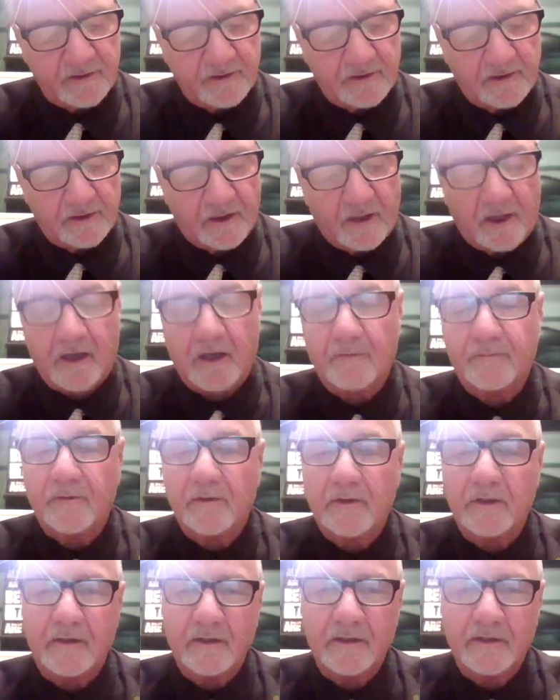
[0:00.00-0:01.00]
often
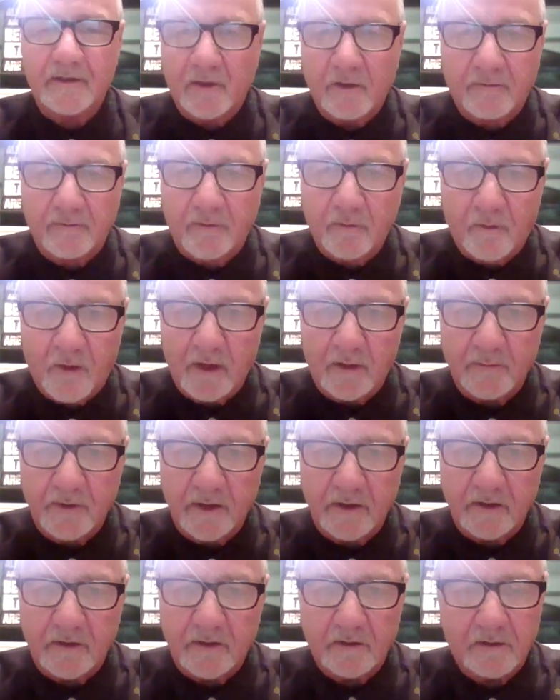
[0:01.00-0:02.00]
it is overwhelming.
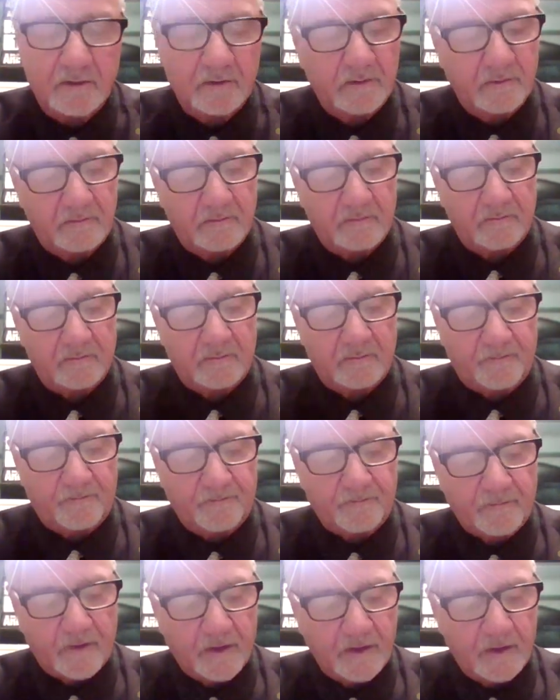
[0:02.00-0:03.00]

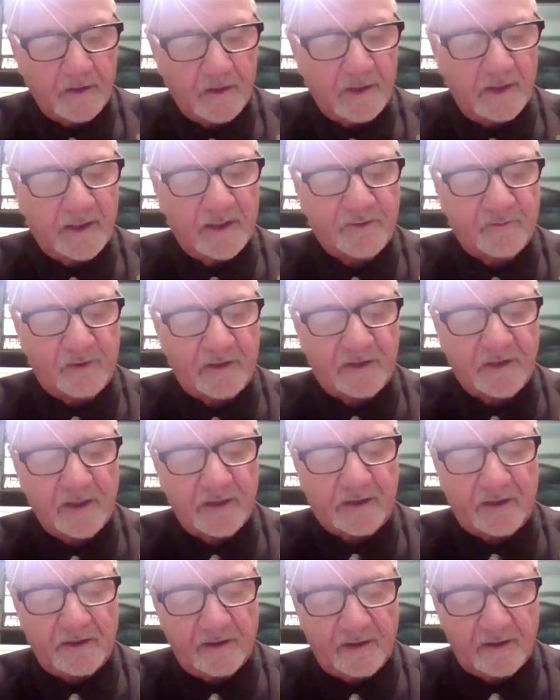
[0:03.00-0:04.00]
It is
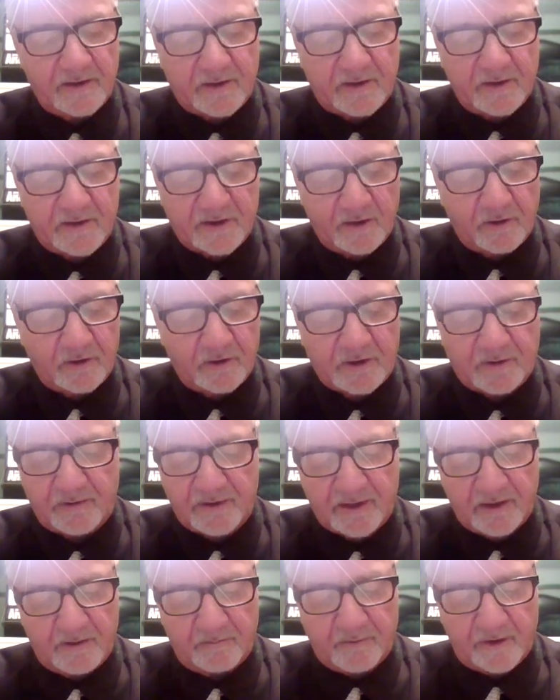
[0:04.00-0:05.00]
ridiculous to search for
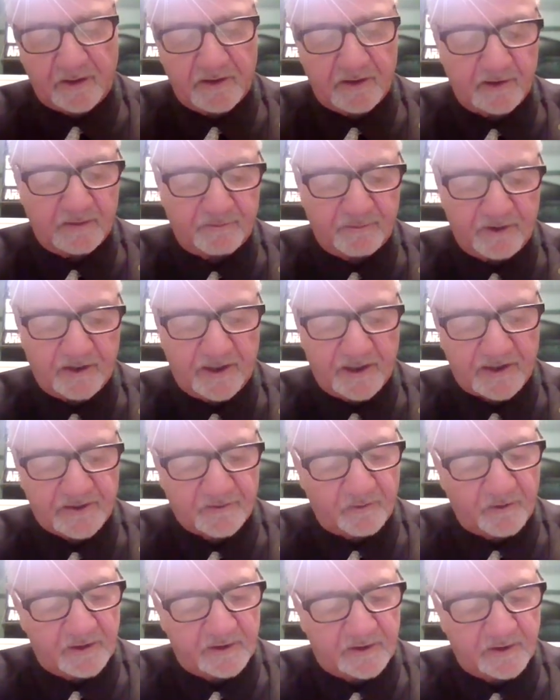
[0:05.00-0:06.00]
something in a place
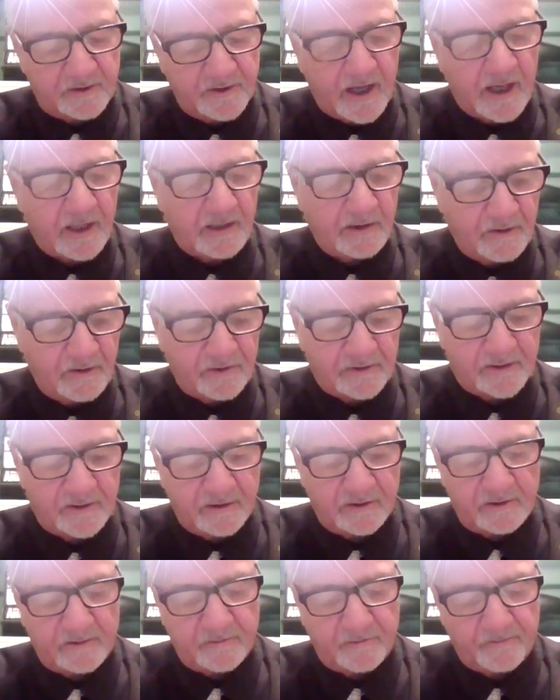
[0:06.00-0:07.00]
where you did not lose it.
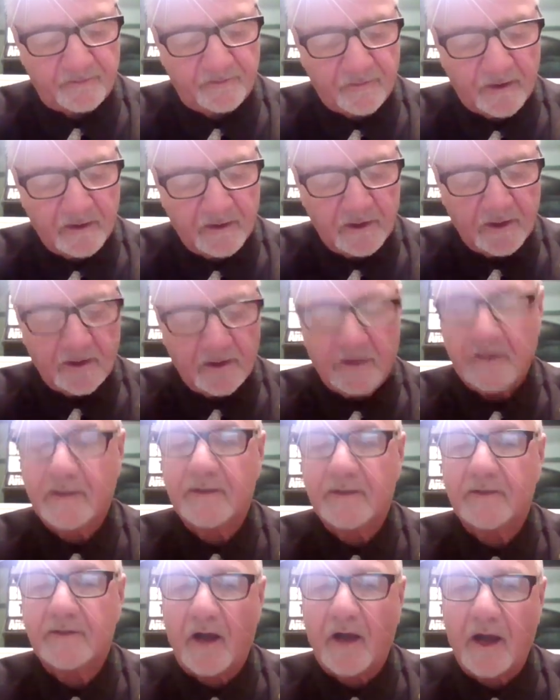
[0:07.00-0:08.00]

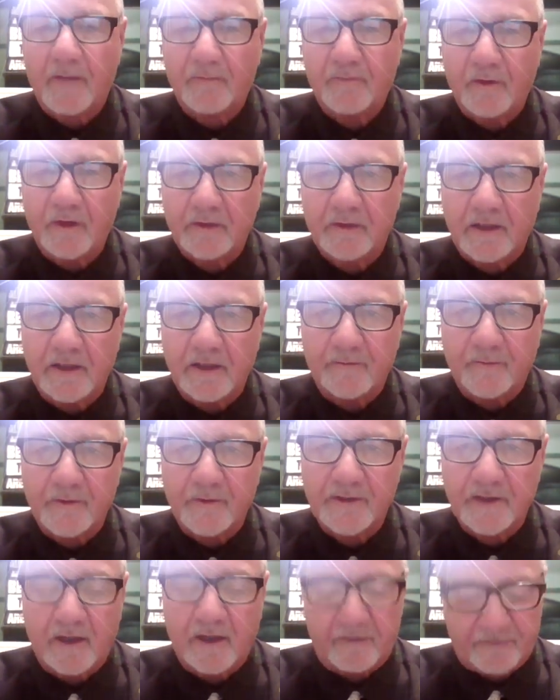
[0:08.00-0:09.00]
Stop looking for
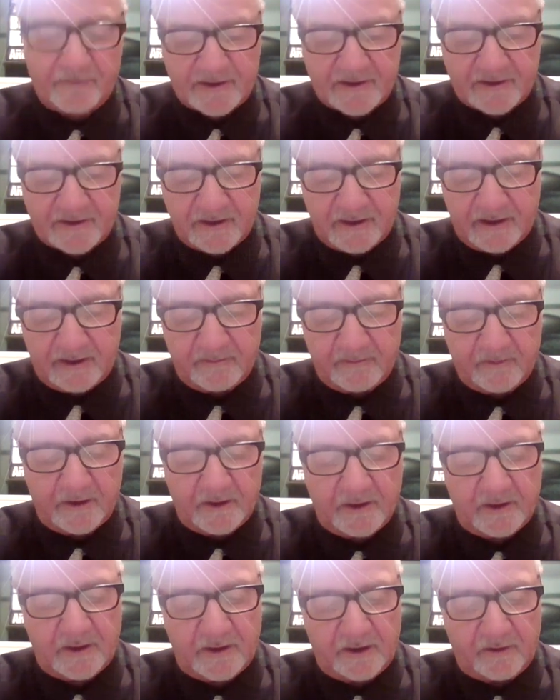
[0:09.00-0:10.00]
self-esteem
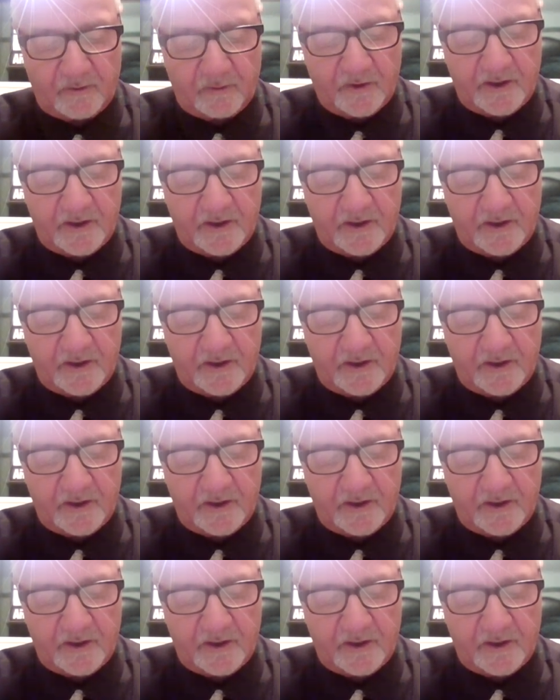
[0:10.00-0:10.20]
in the weak